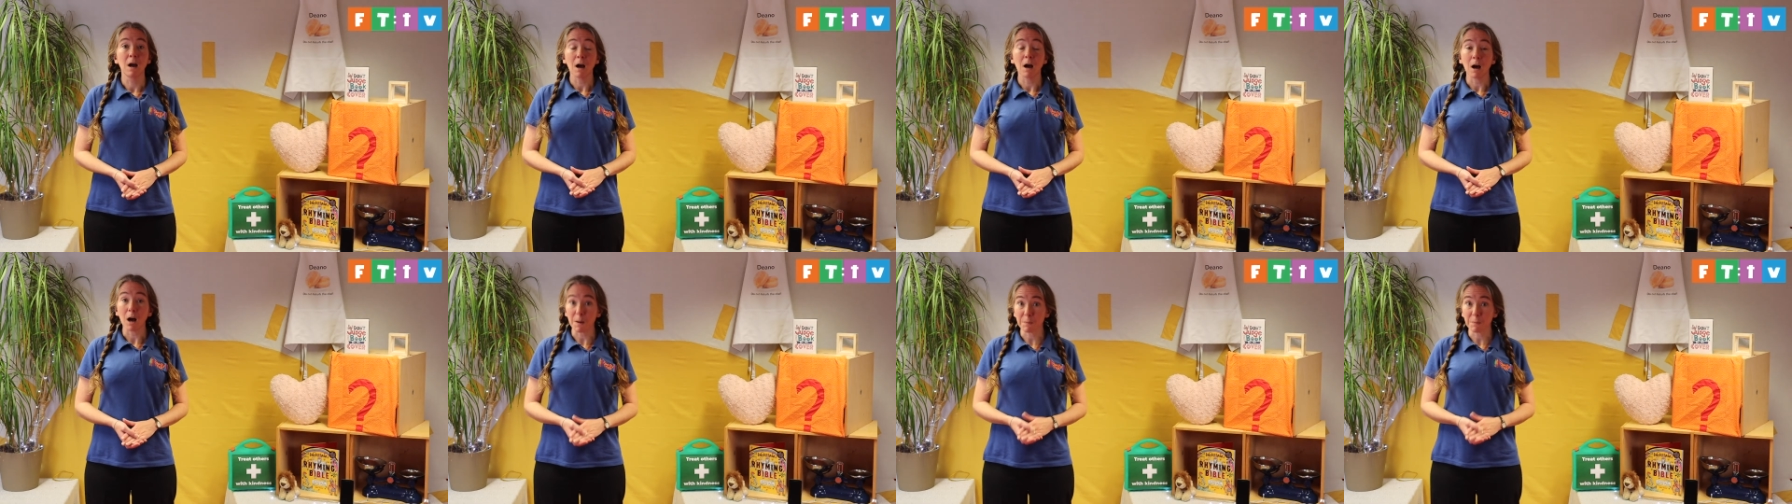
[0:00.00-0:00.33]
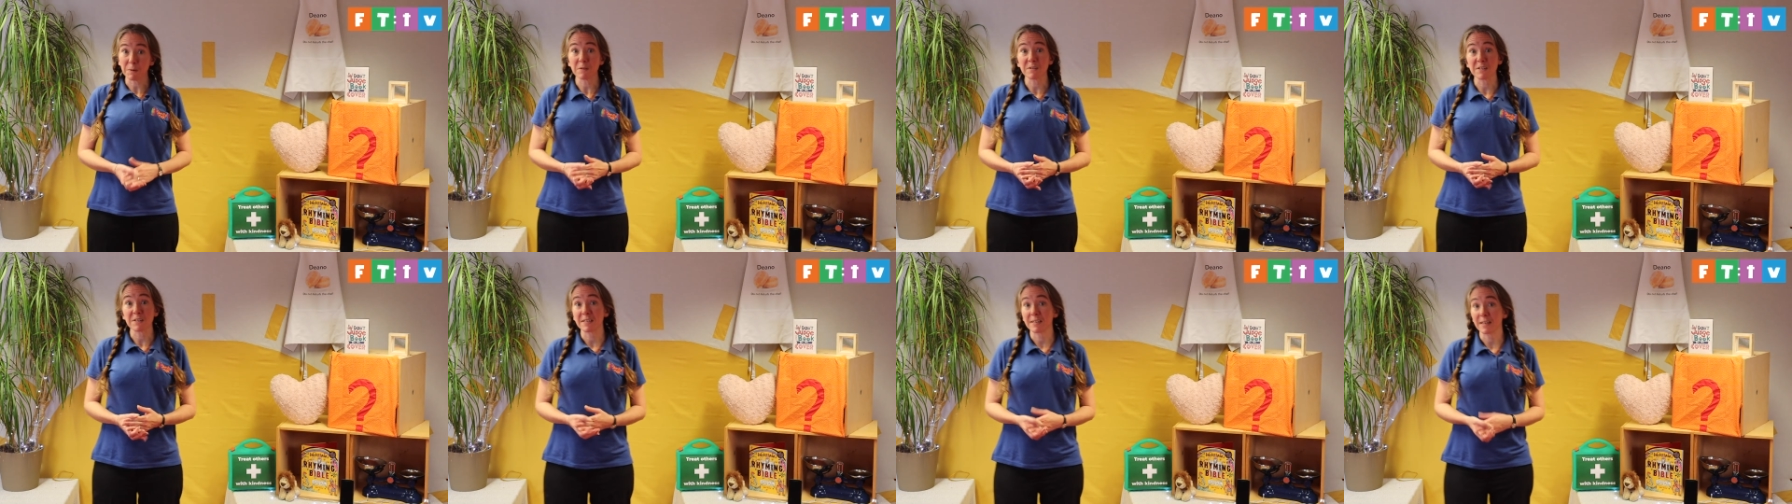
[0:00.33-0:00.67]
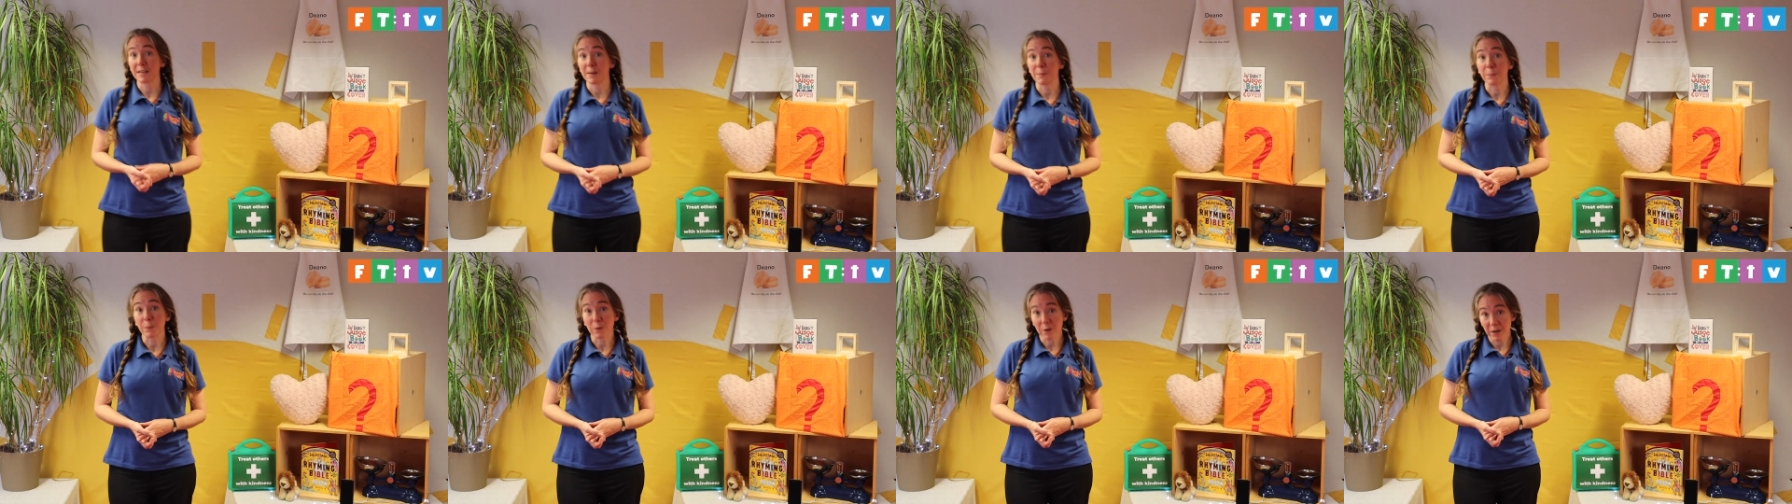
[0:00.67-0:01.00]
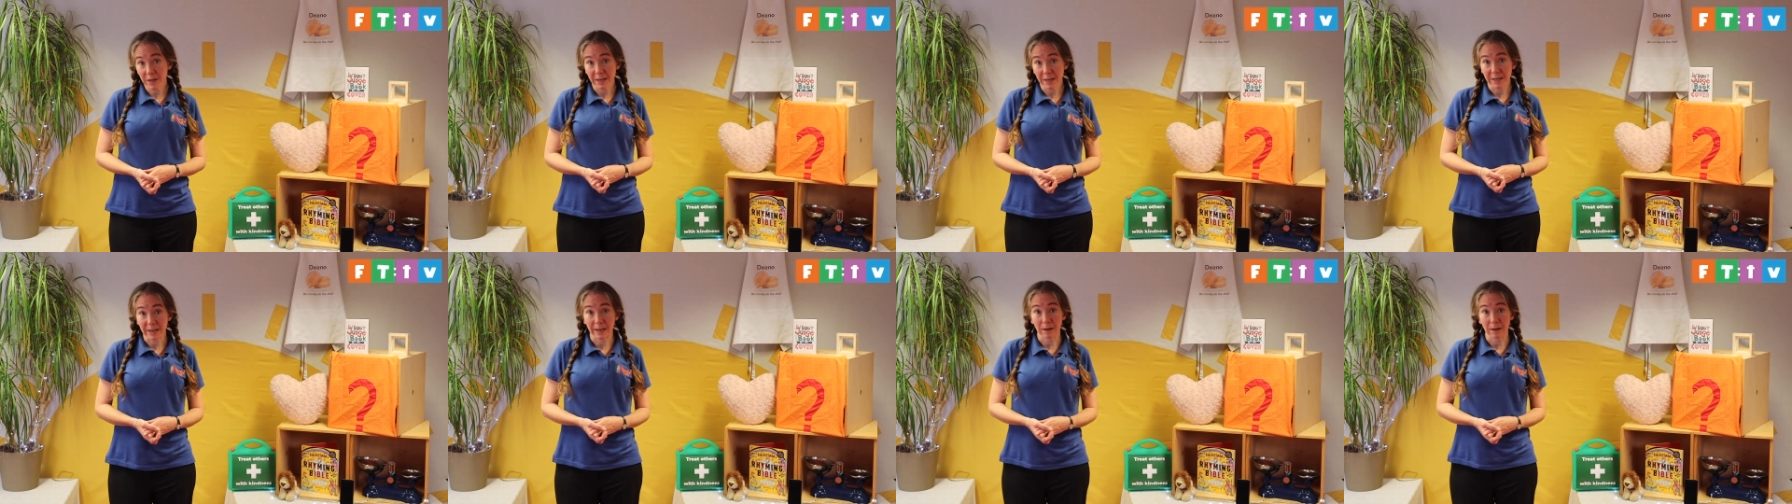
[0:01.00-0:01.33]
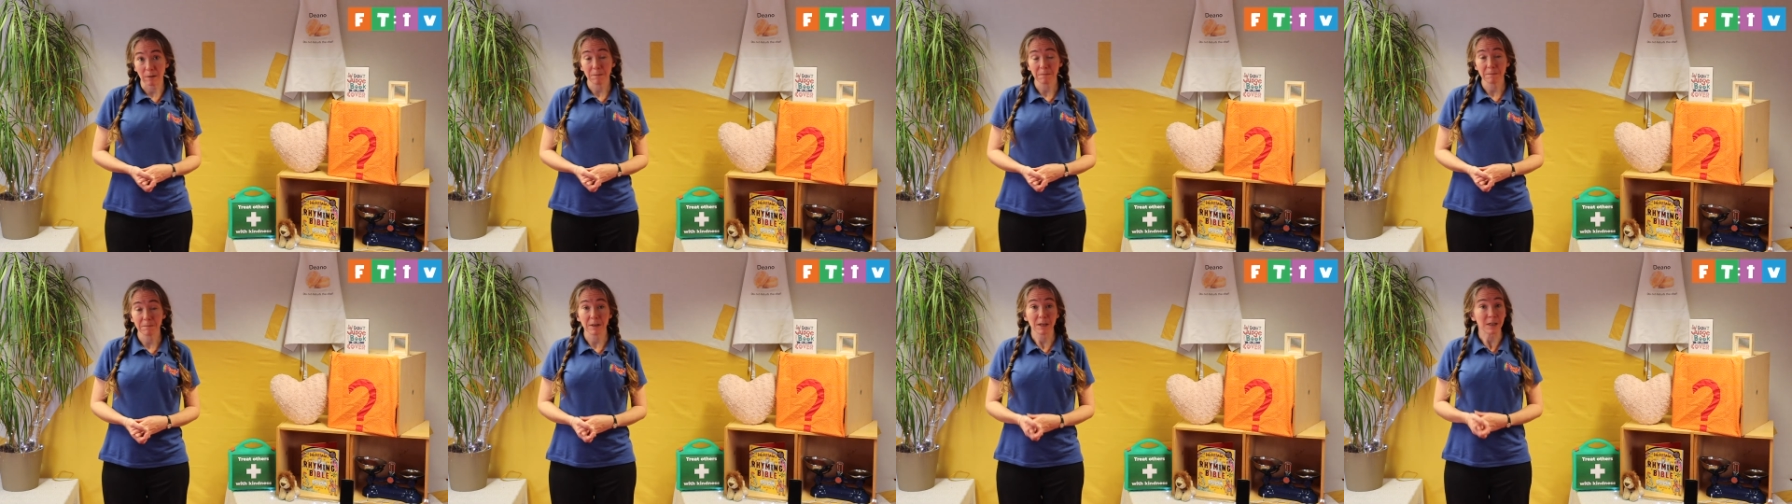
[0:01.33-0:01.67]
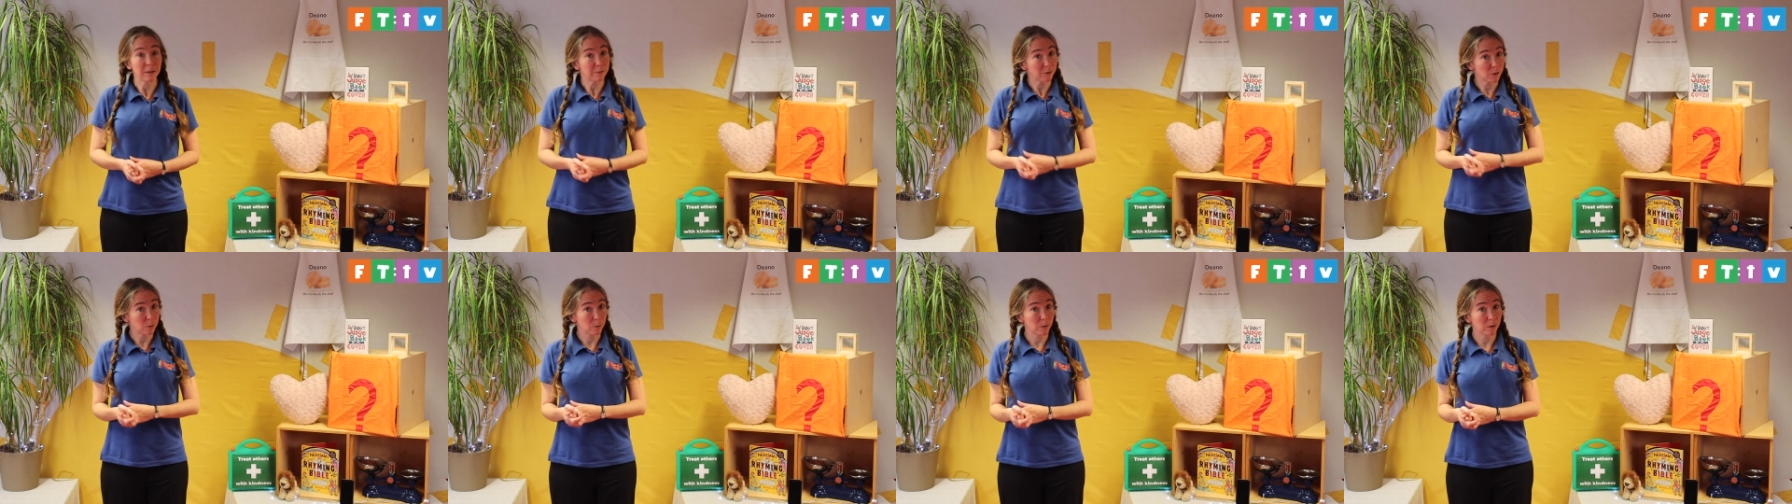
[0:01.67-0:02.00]
I'm going to say a prayer now, and
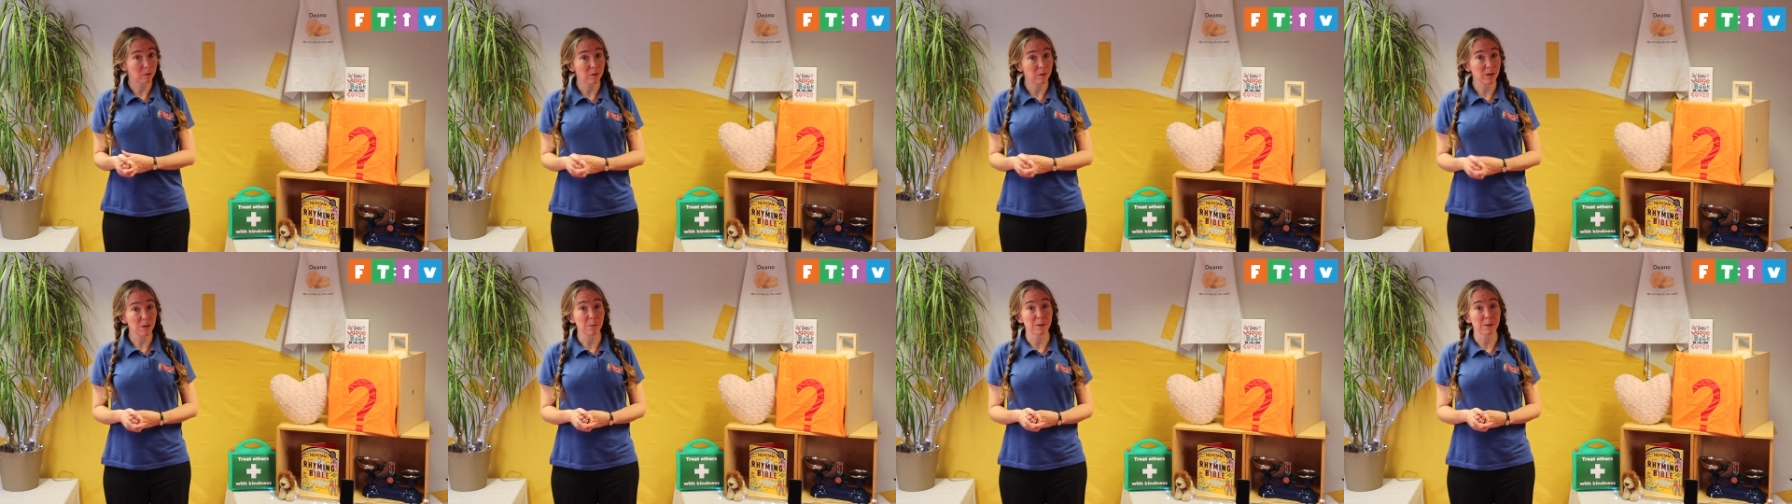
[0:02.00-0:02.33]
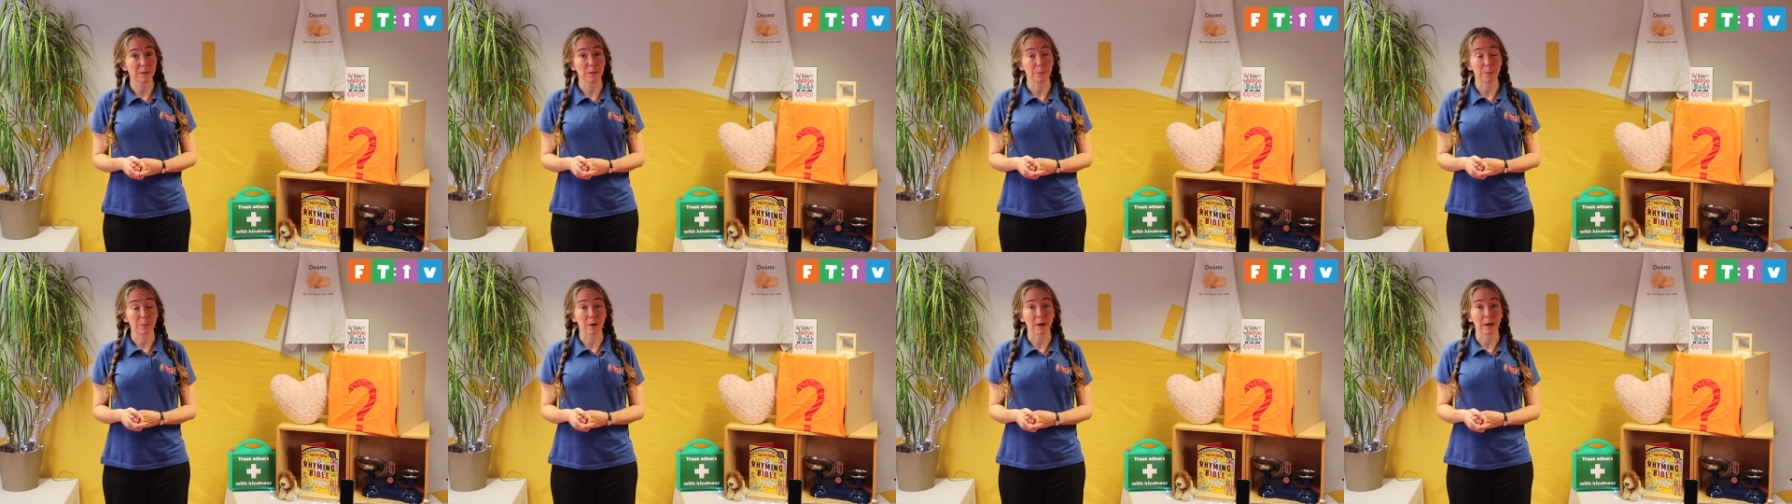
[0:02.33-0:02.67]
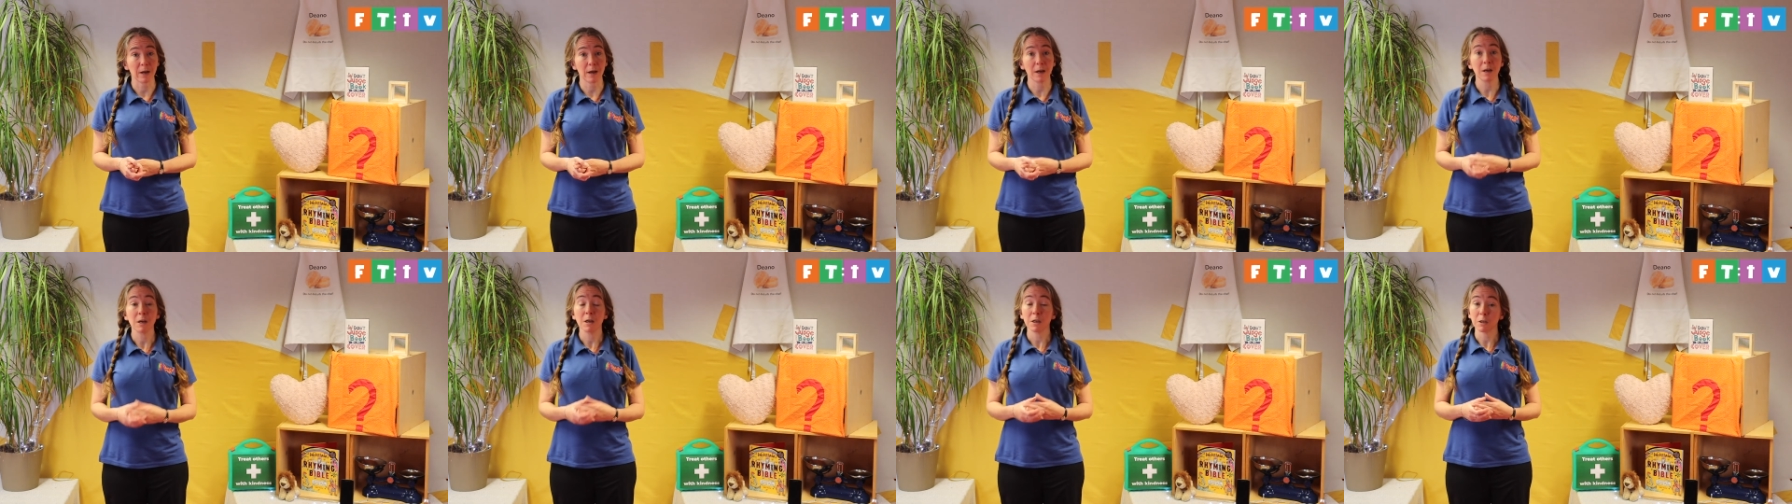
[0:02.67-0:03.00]
if you agree with the prayer,